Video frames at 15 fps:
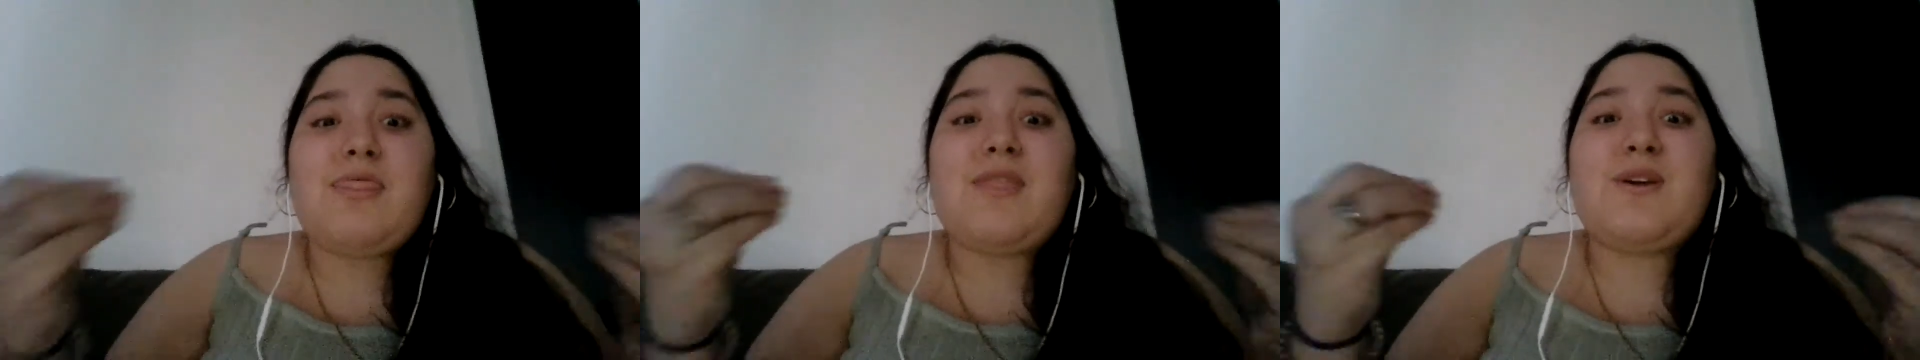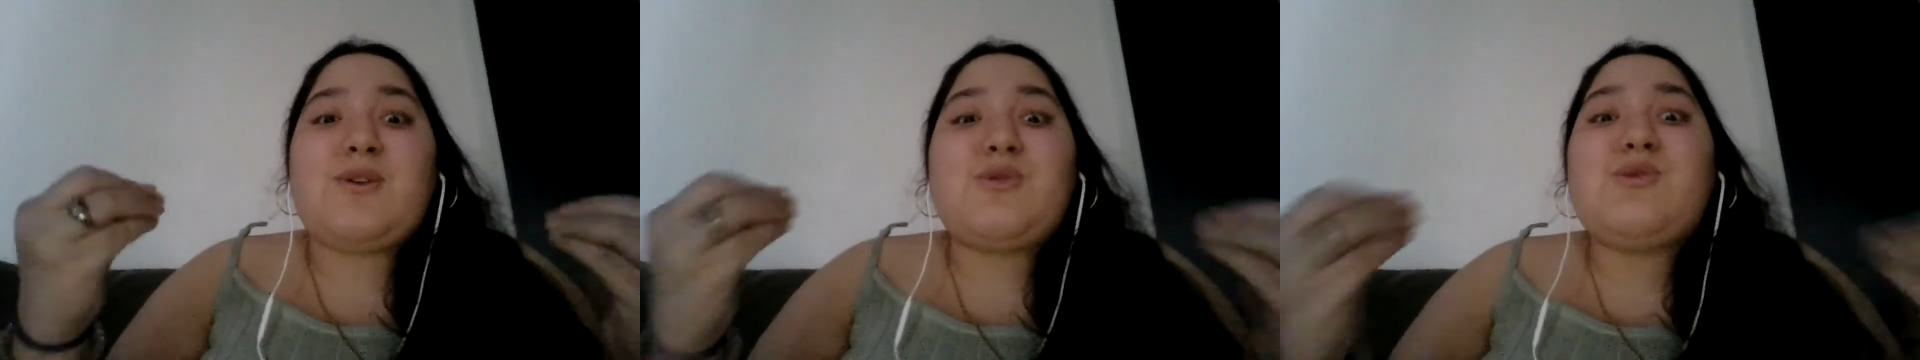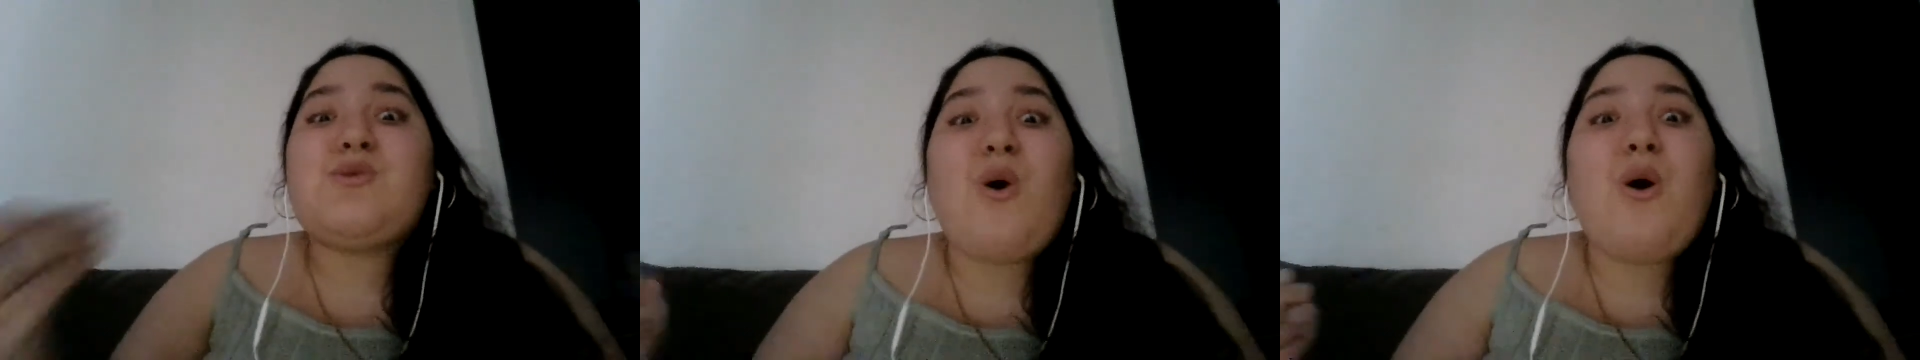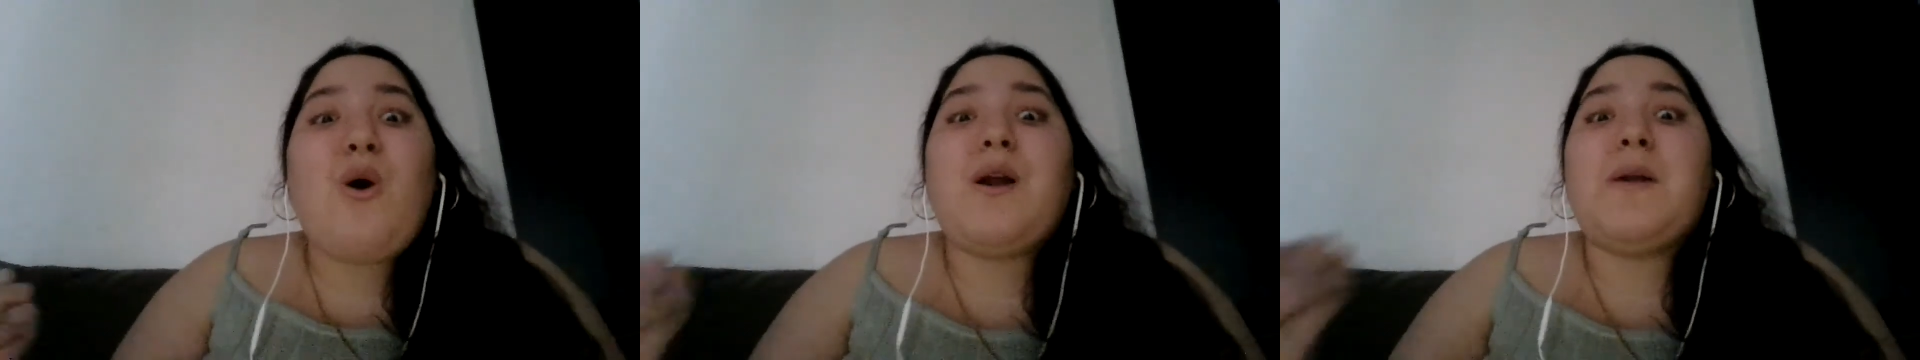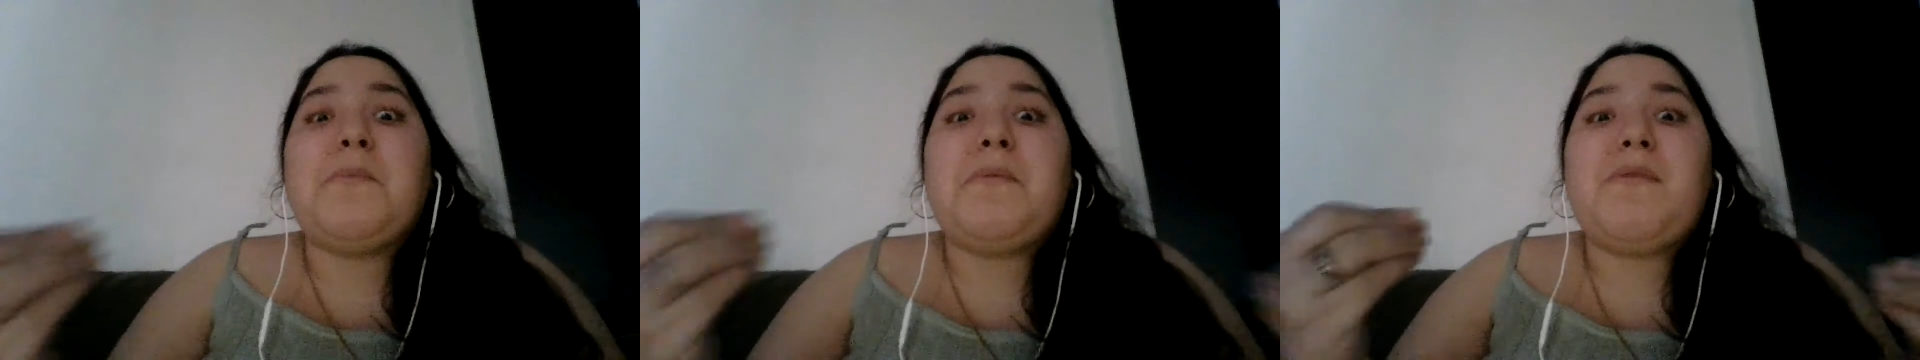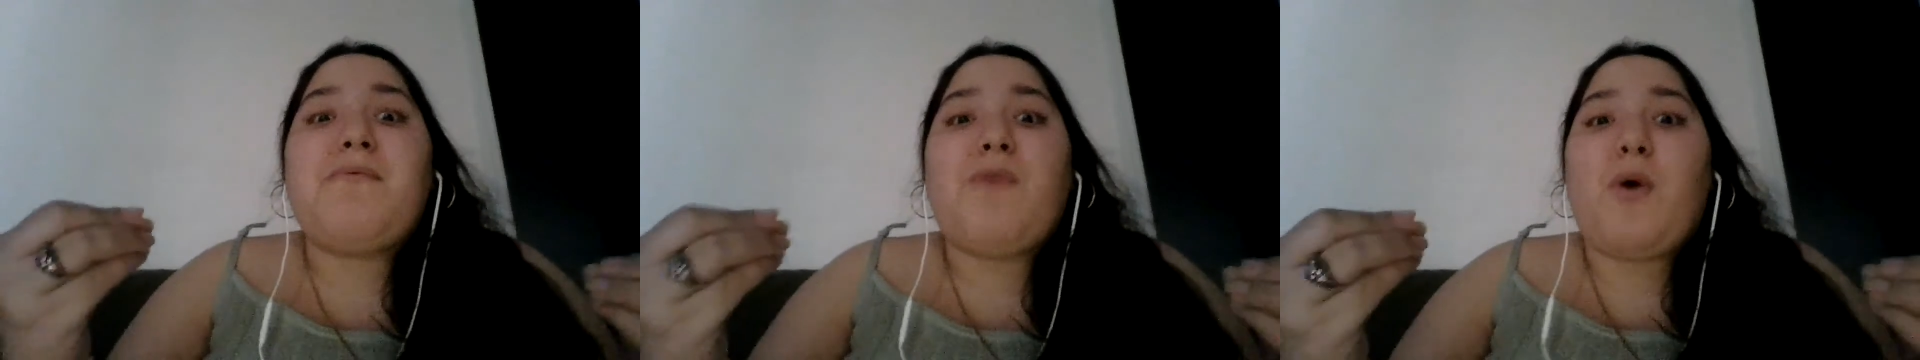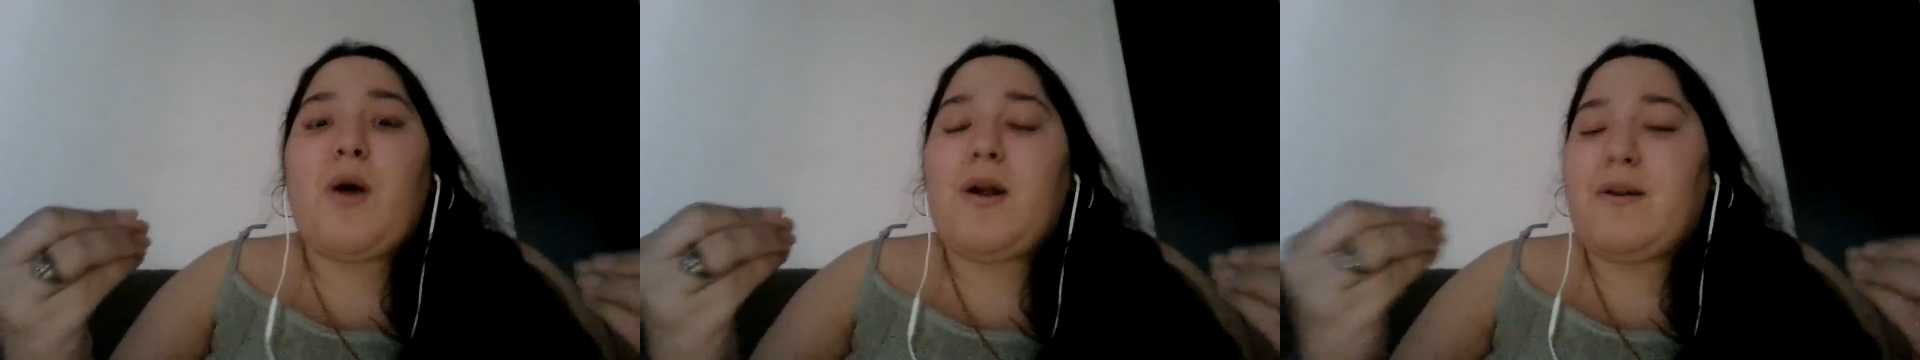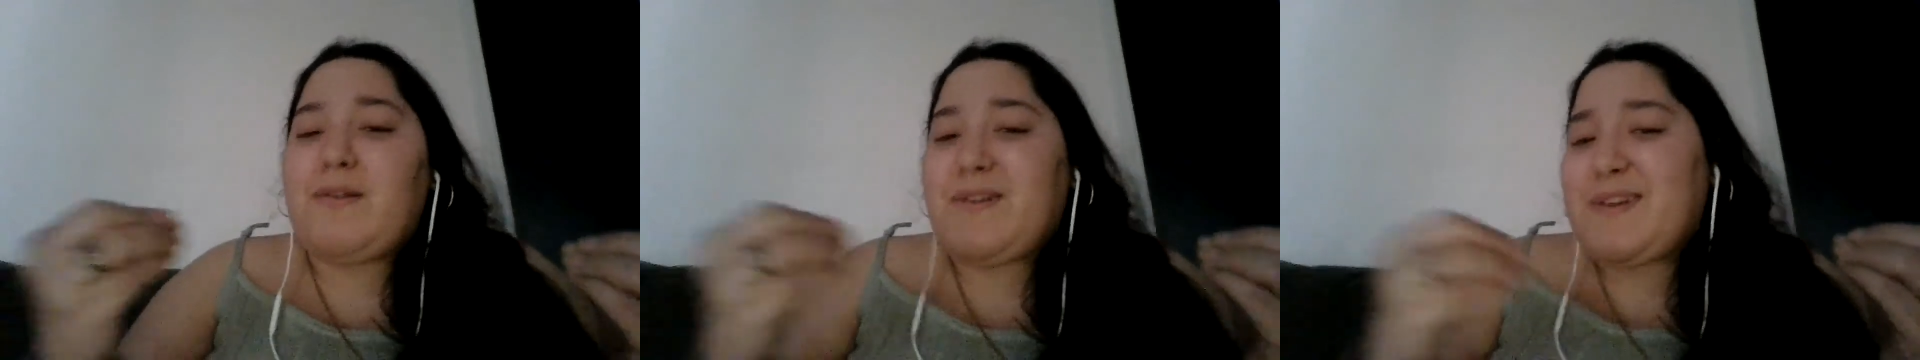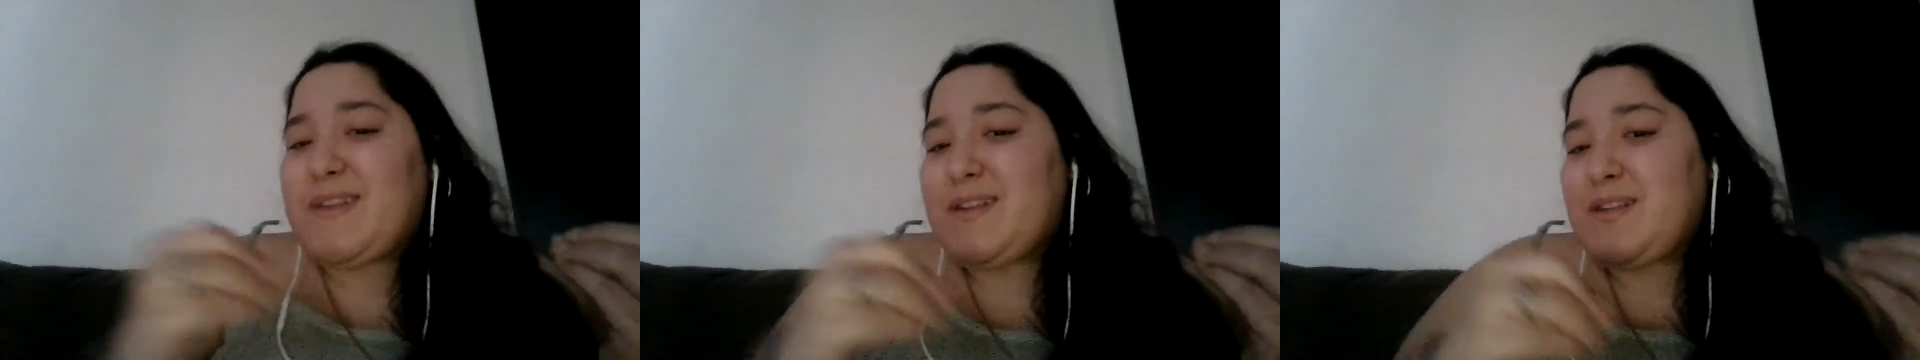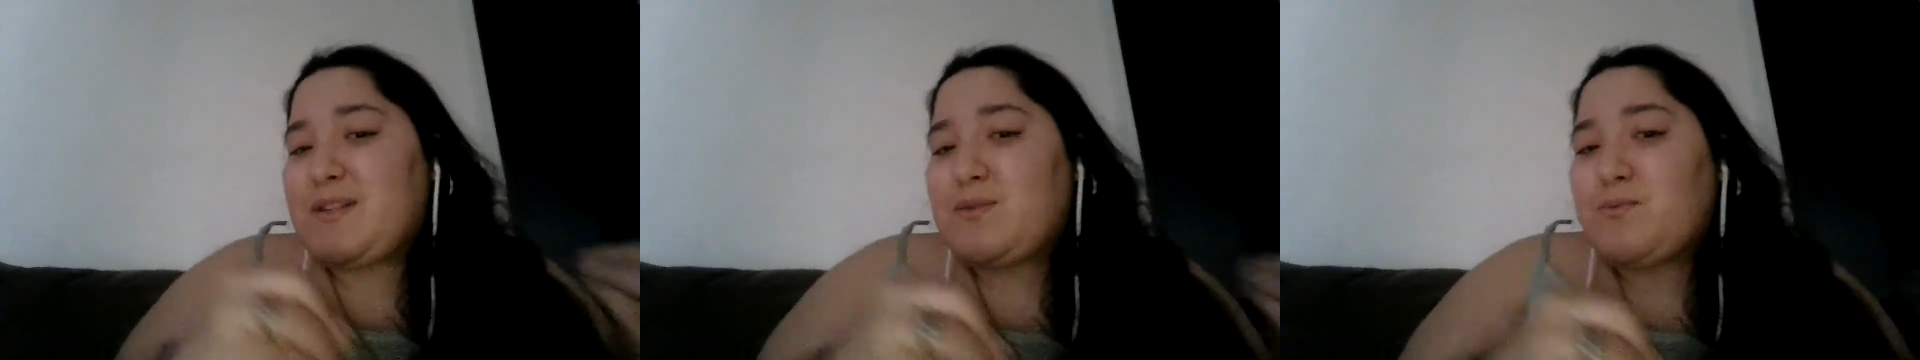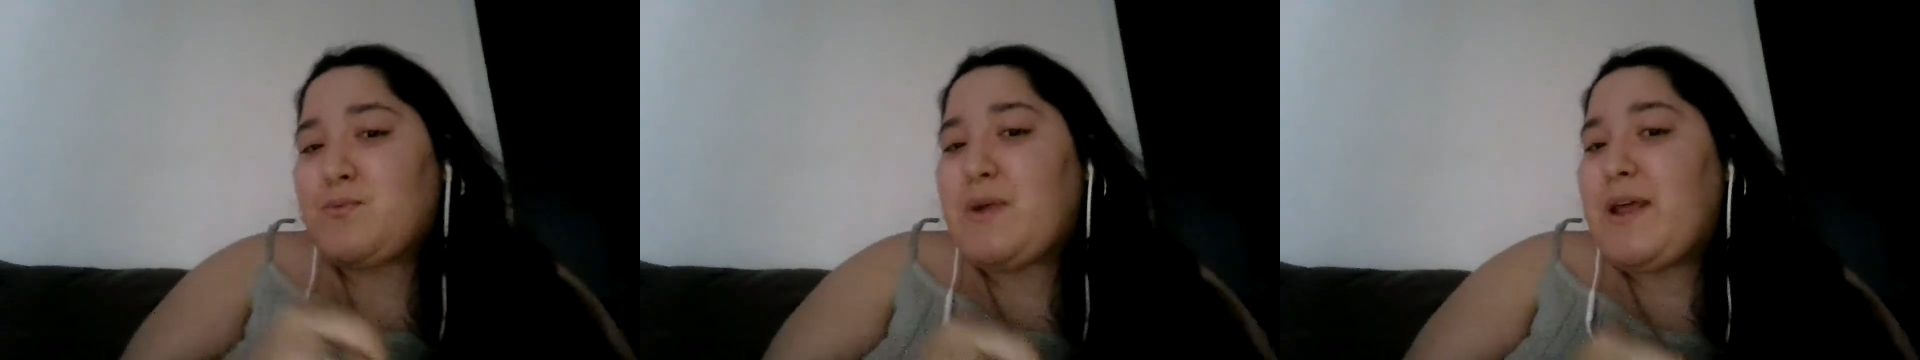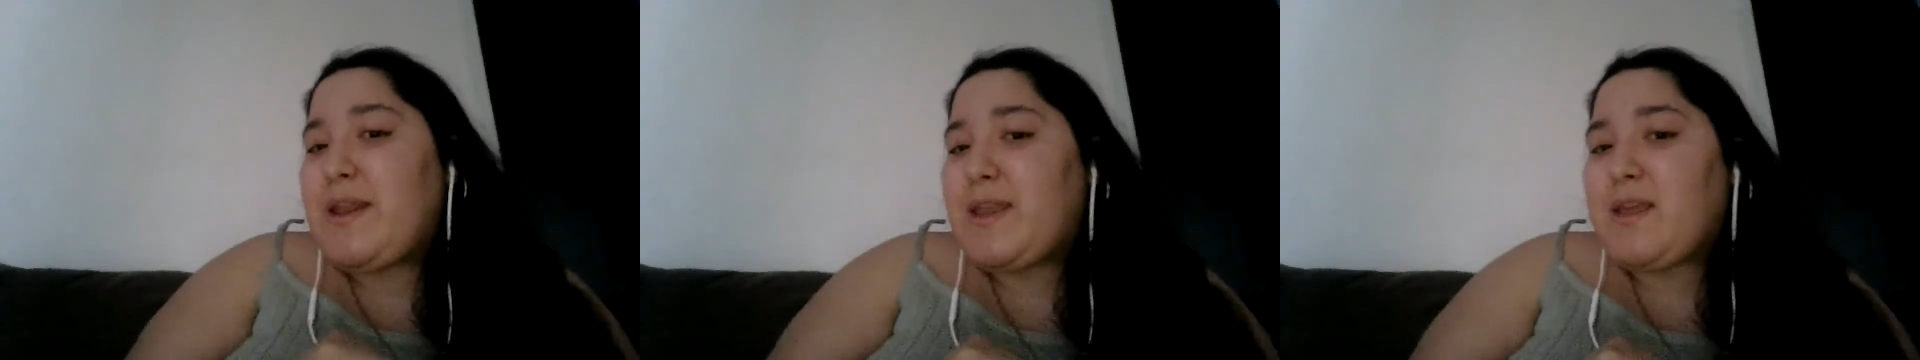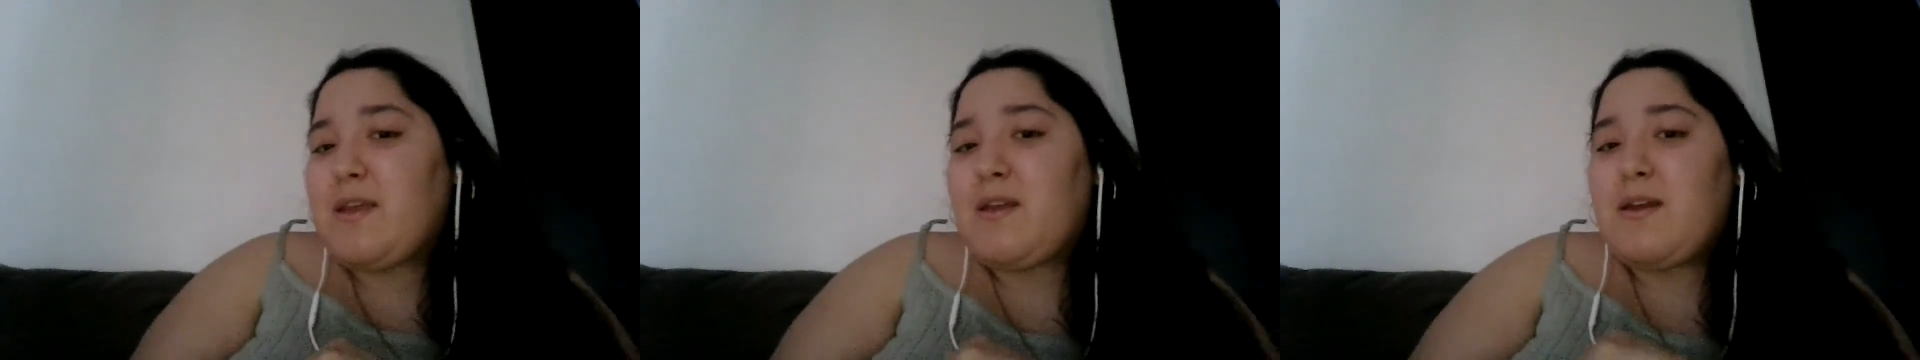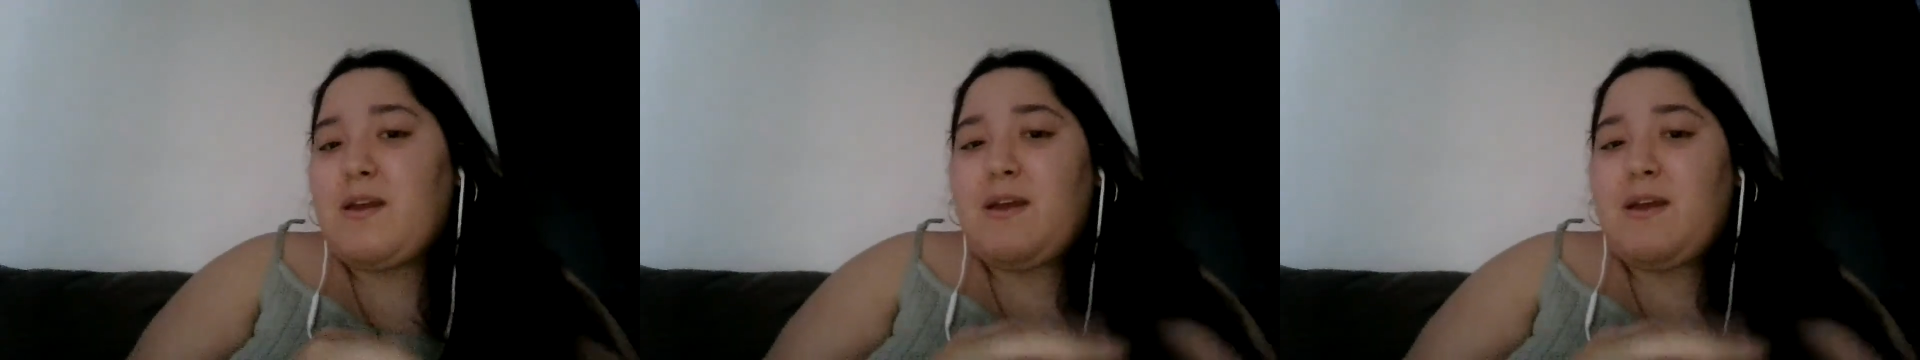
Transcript: the story before it is ready.